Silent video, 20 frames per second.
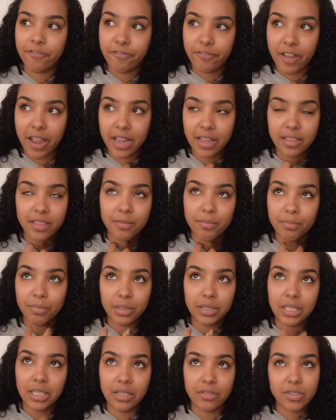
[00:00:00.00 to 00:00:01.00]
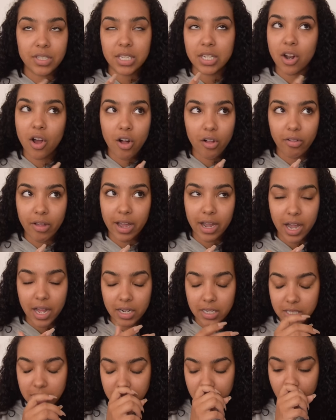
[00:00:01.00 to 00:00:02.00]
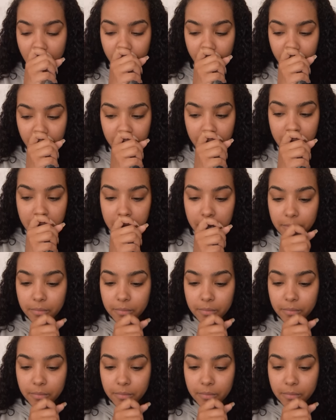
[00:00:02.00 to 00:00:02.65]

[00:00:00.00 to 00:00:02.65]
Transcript: faith and beliefs and all that kind of stuff and